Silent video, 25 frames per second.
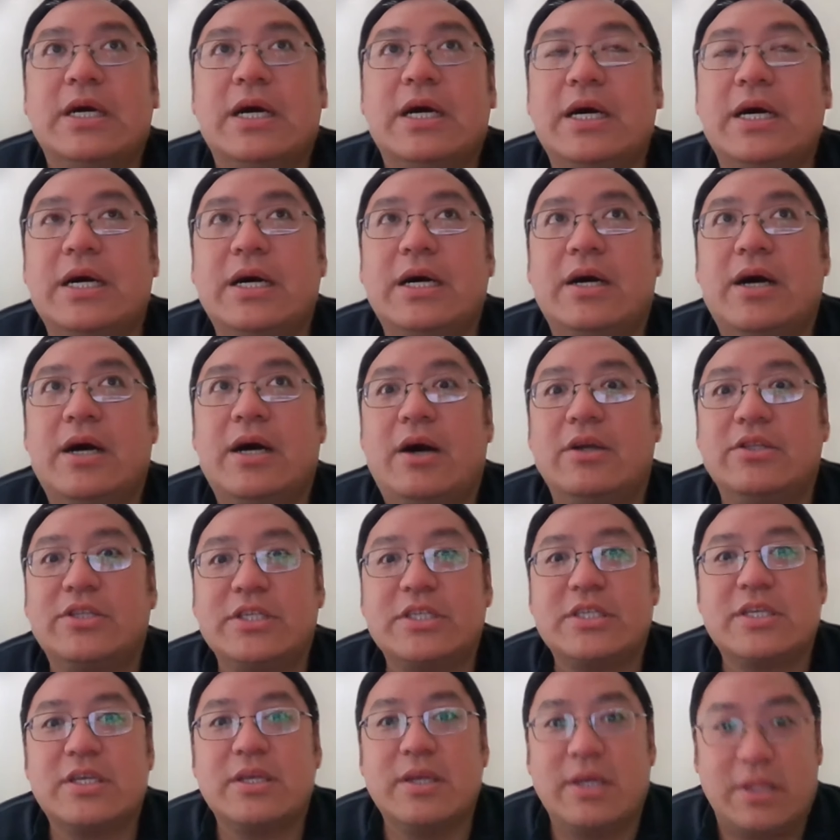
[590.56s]
There
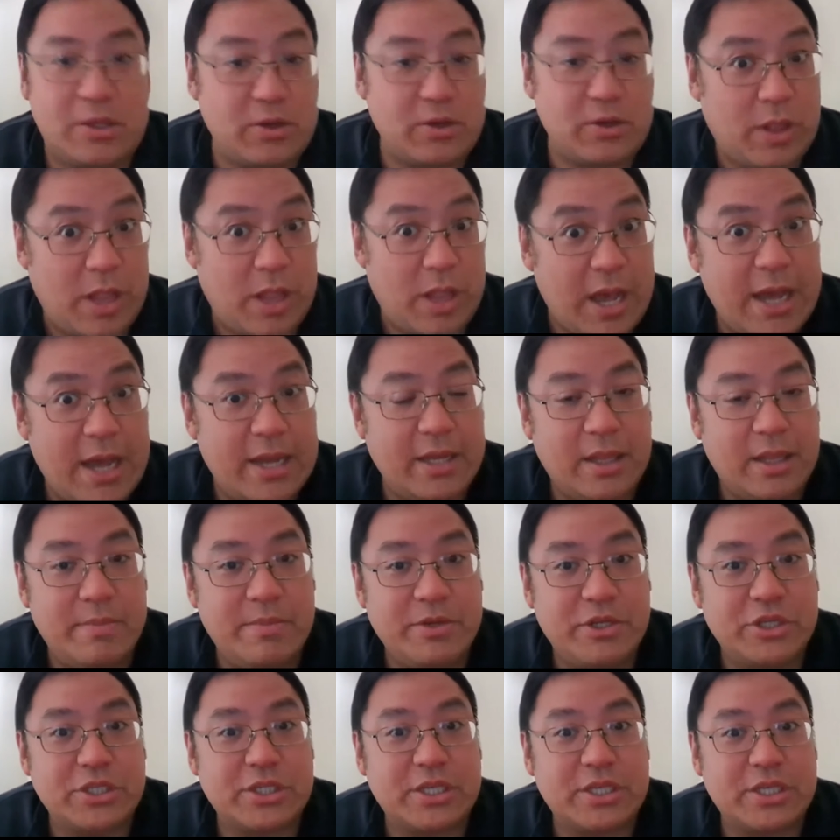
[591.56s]
are a lot, and let me
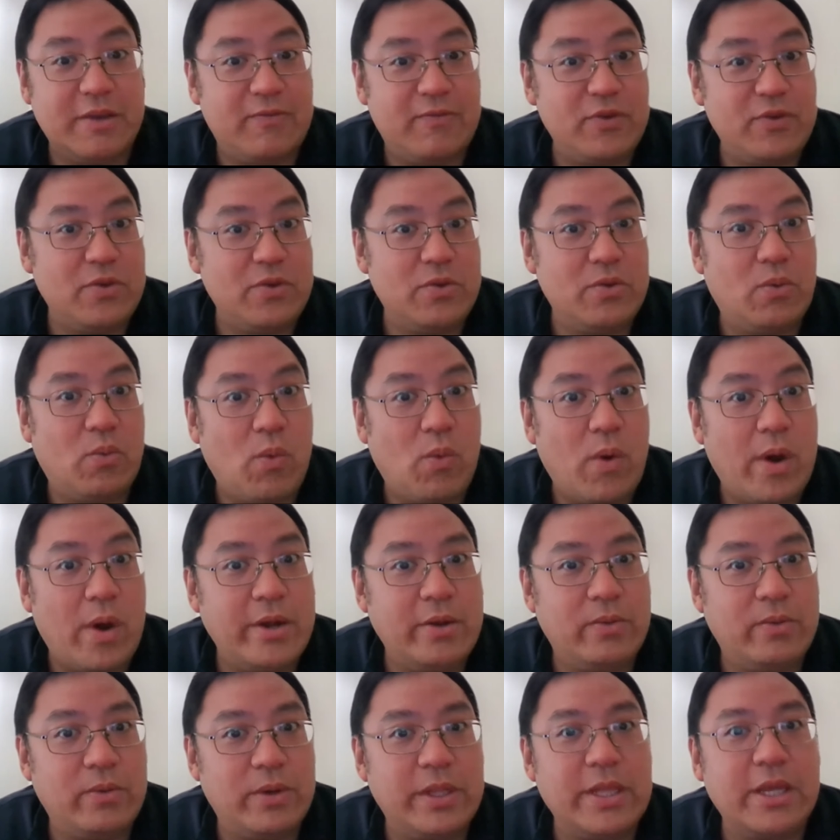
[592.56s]
just give you one
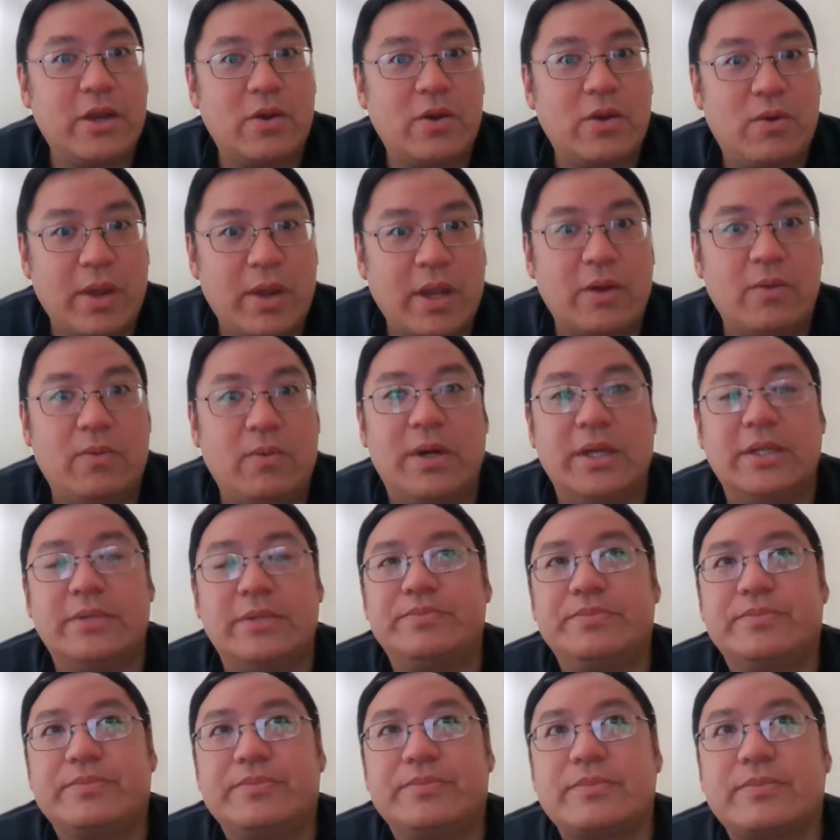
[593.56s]
really quick one.
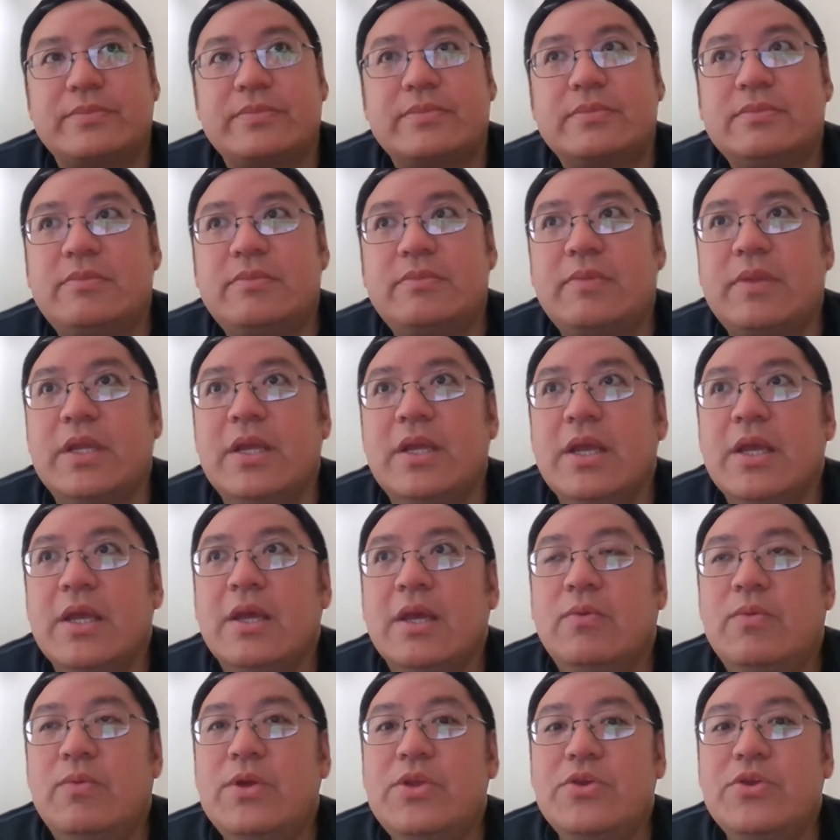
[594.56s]

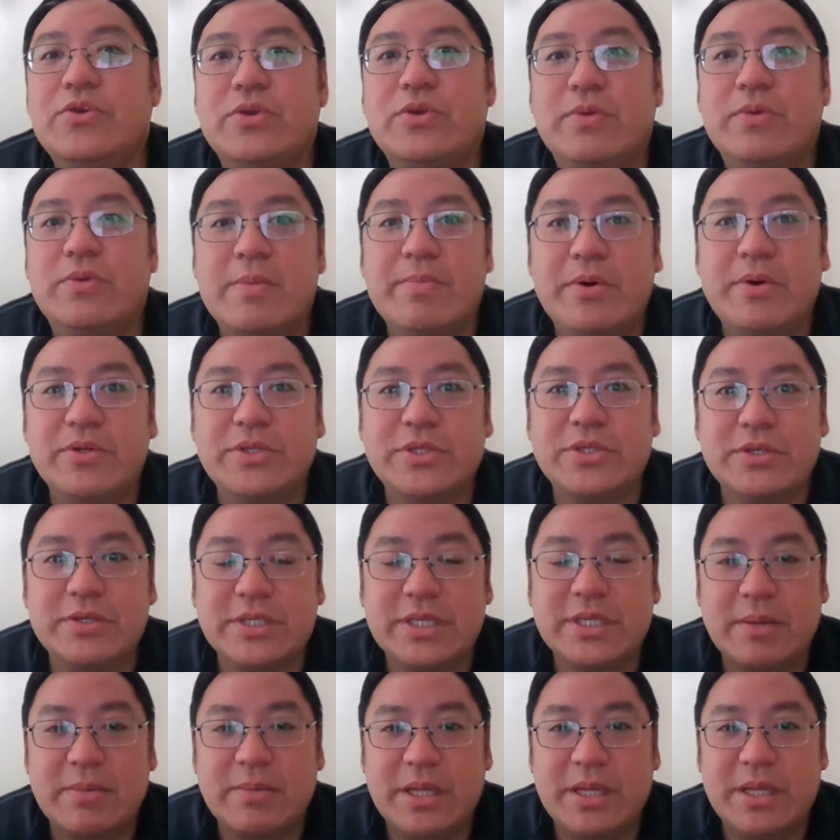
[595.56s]
When you're doing posterior
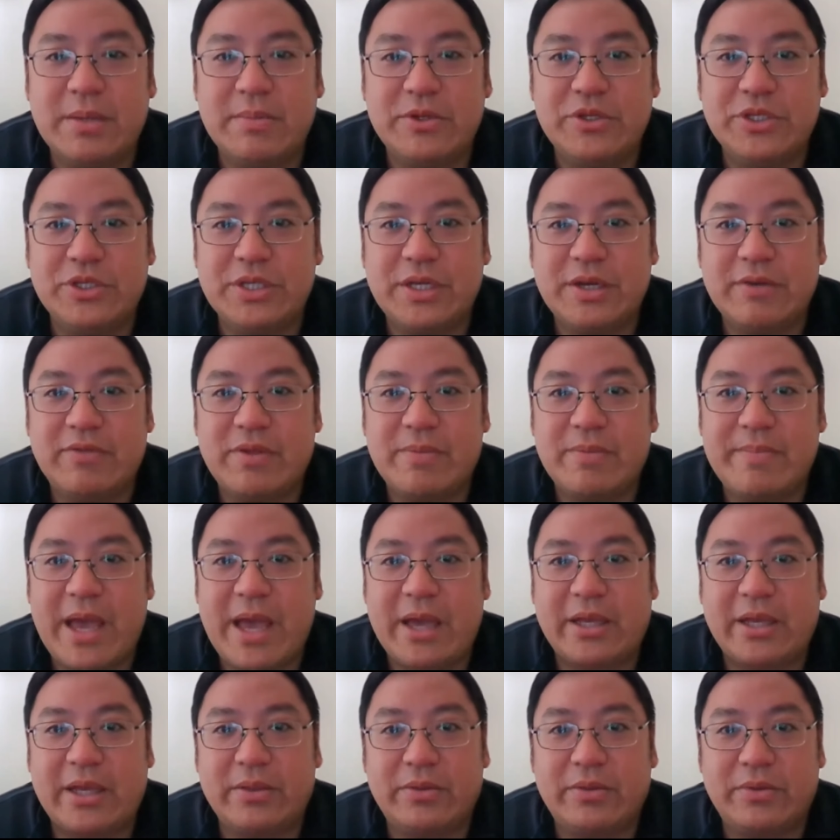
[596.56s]
segment imaging of the
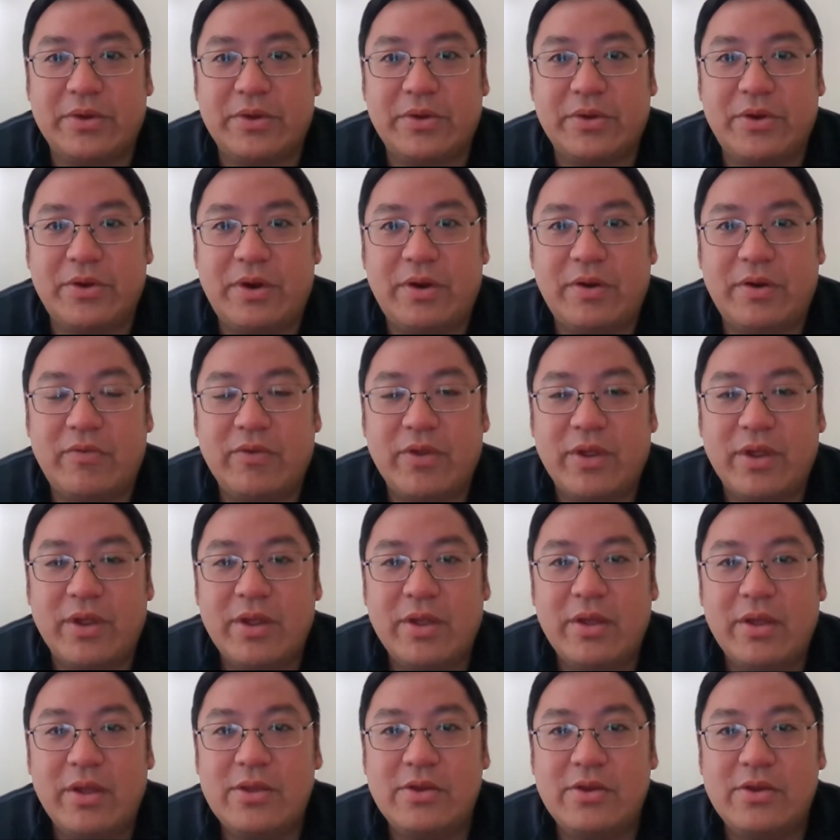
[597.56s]
macula or nerve,
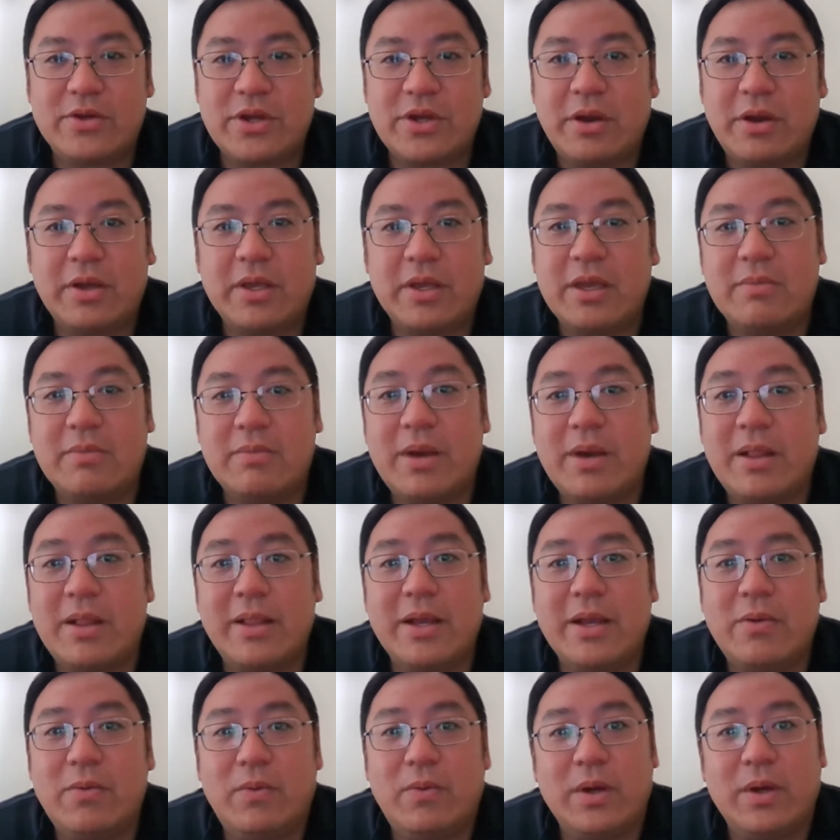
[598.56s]
you're talking about
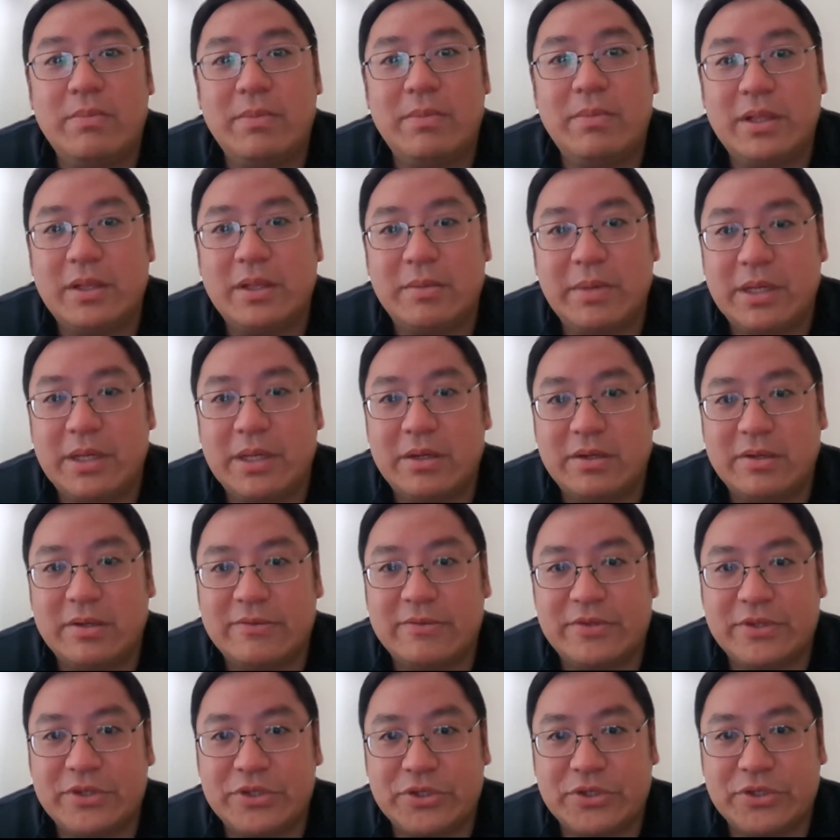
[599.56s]
like 1 millimeter of
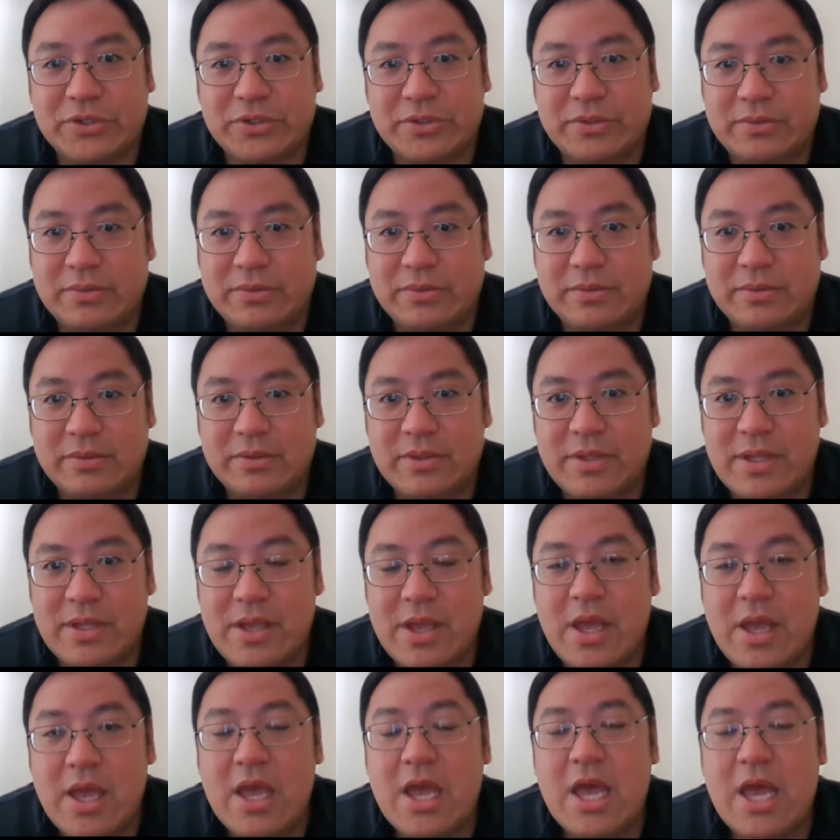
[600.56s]
tissue.
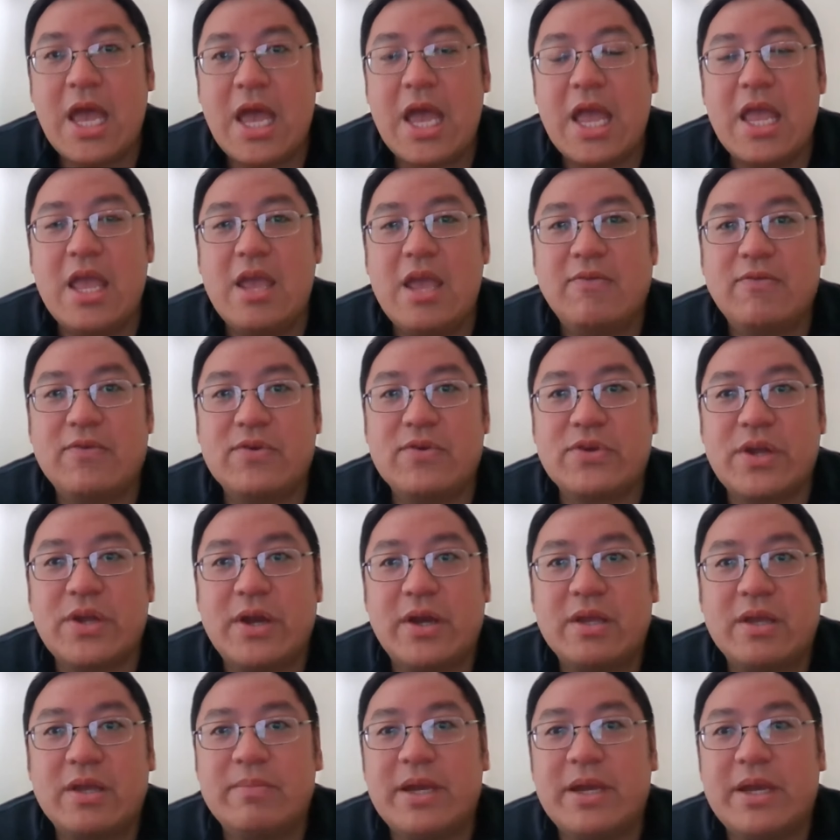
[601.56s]
If you're
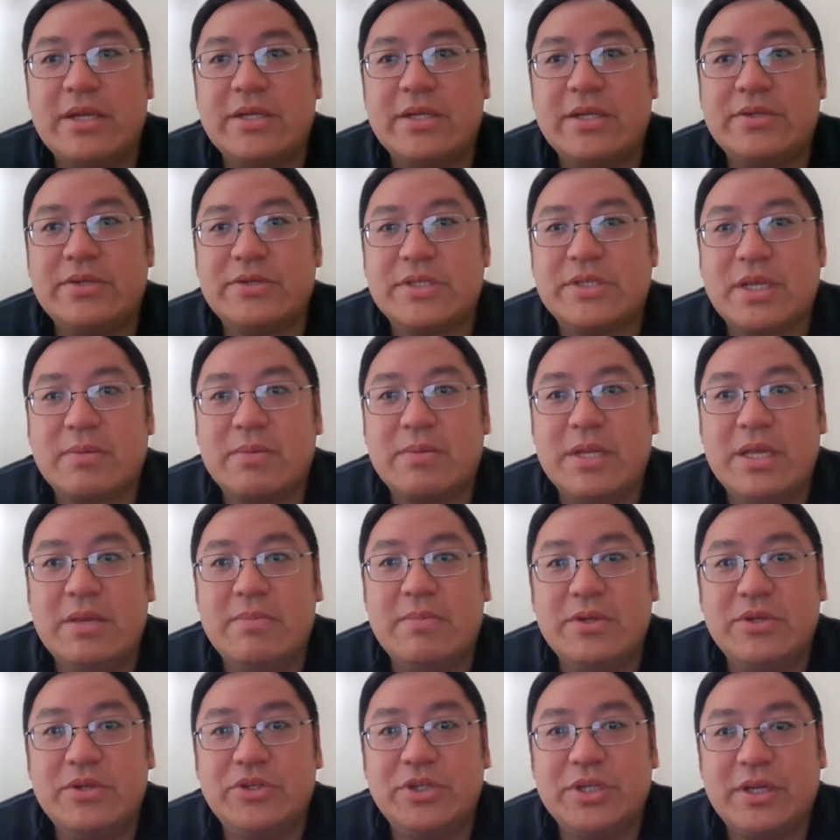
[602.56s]
talking about anterior segment
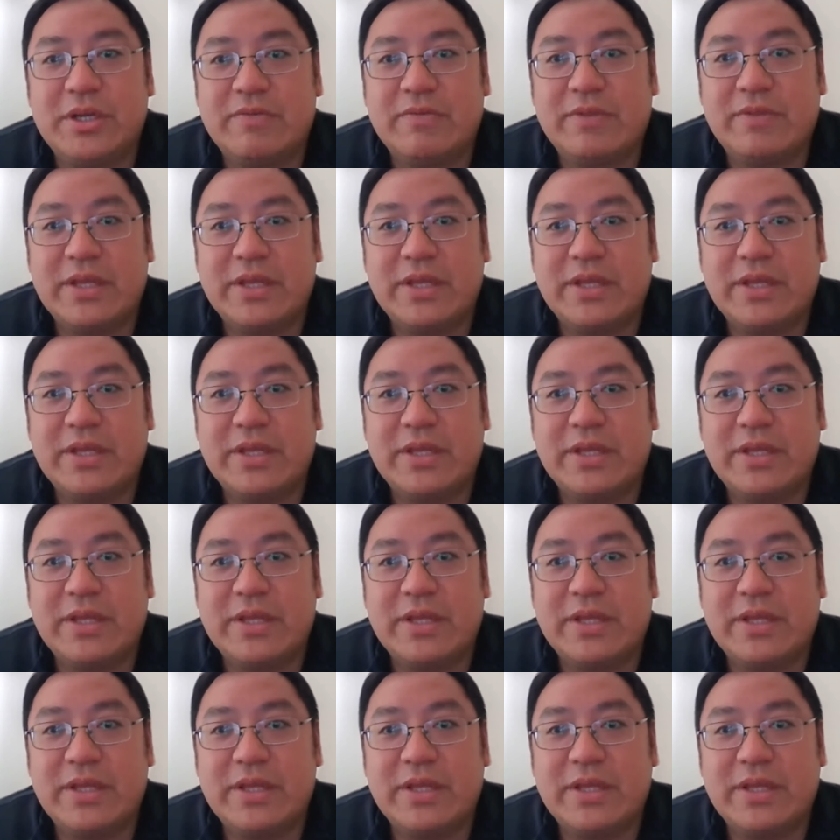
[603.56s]
imaging of